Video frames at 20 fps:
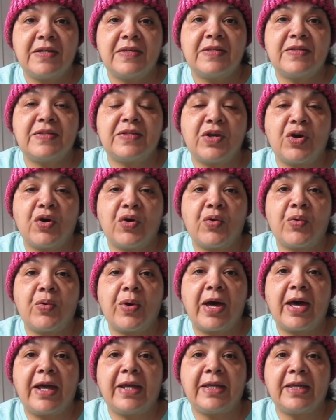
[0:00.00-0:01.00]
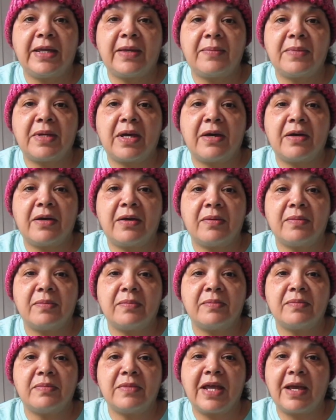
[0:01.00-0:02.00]
So I
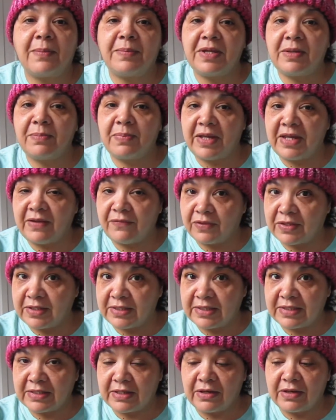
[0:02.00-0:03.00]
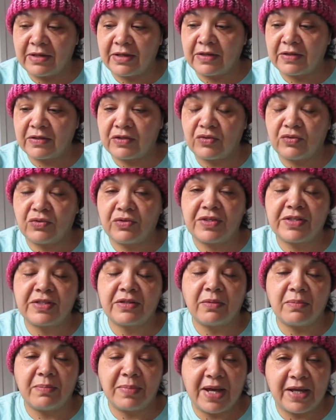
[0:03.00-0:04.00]
am not being paid for this to do this
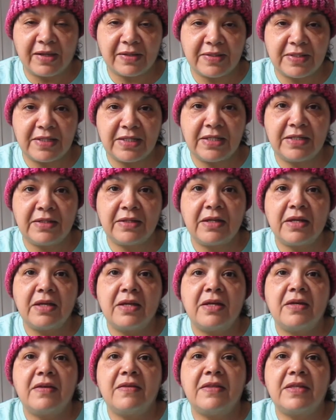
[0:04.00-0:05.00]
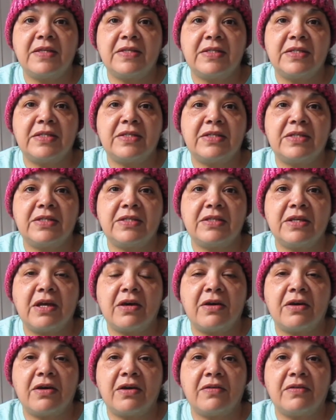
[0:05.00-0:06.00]
unboxing. This is
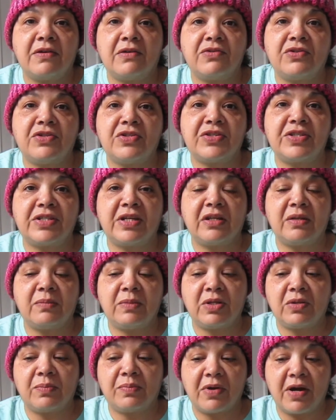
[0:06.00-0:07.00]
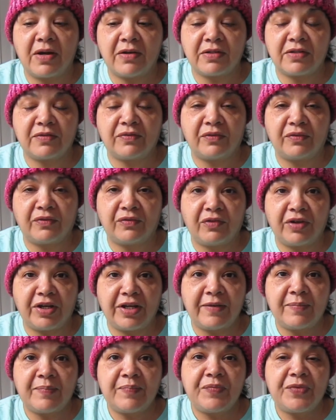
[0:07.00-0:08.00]
they're just sending me the products for
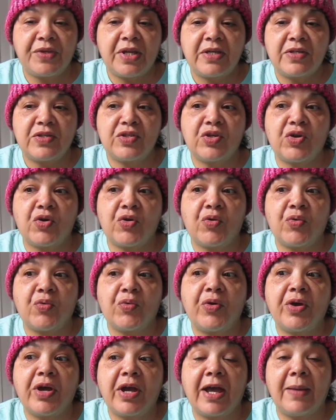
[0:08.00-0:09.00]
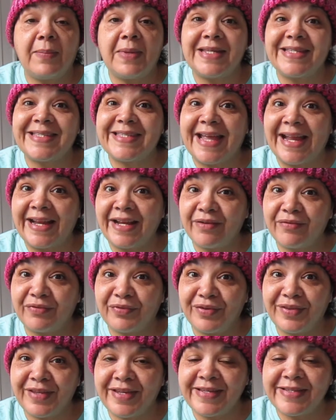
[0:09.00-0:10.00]
free. So I'm excited
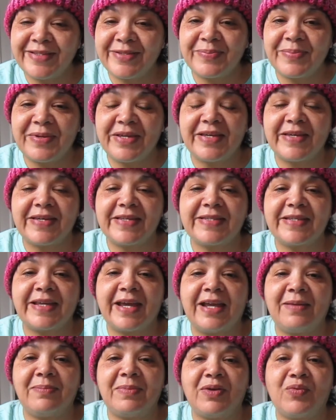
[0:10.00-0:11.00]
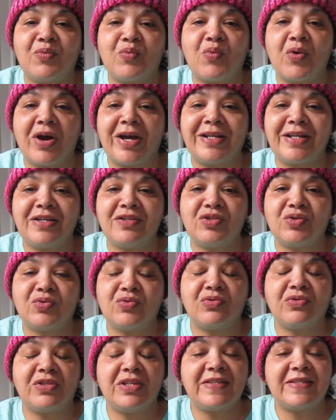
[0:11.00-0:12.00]
for this because I've been wanting to
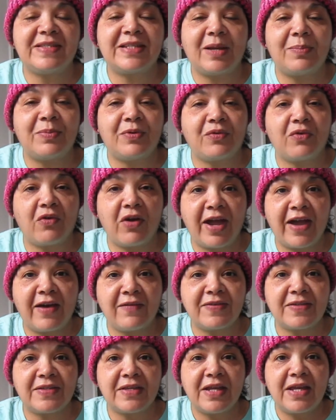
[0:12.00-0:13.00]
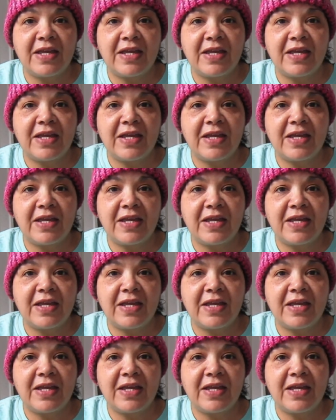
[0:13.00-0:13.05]
do these type of crafts,